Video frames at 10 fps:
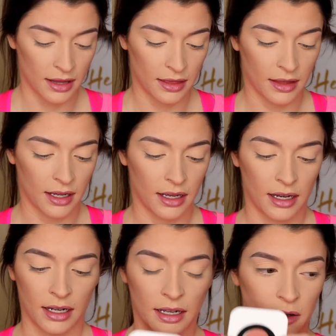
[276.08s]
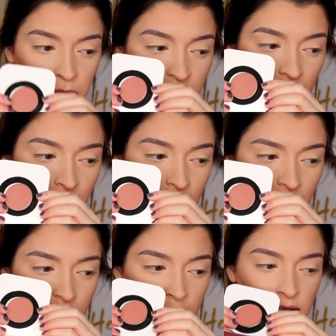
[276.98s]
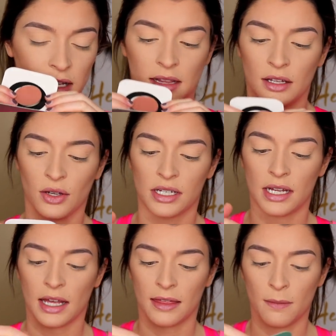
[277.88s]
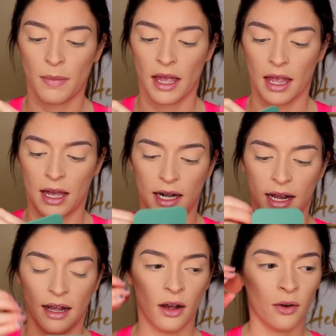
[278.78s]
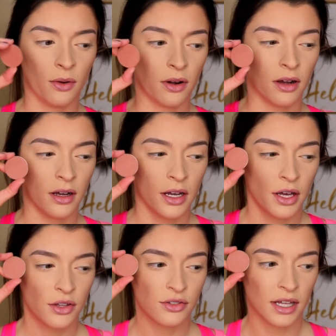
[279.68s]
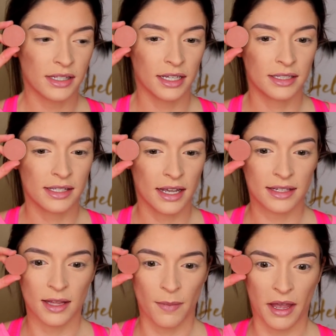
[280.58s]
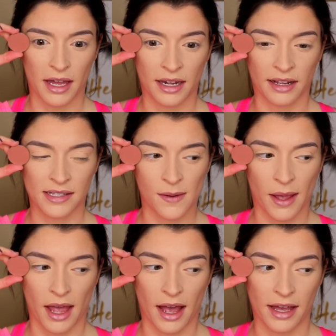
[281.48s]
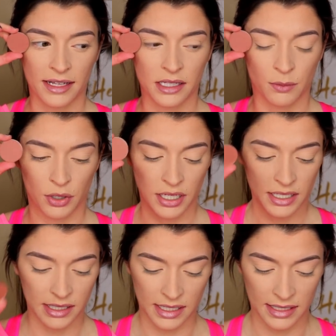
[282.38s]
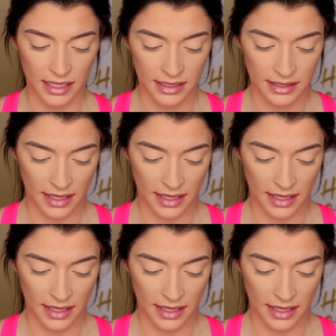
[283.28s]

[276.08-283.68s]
And then it comes like this. And then you can take the pan out. So that's like the size of the pan next to my eye. It's a pretty decent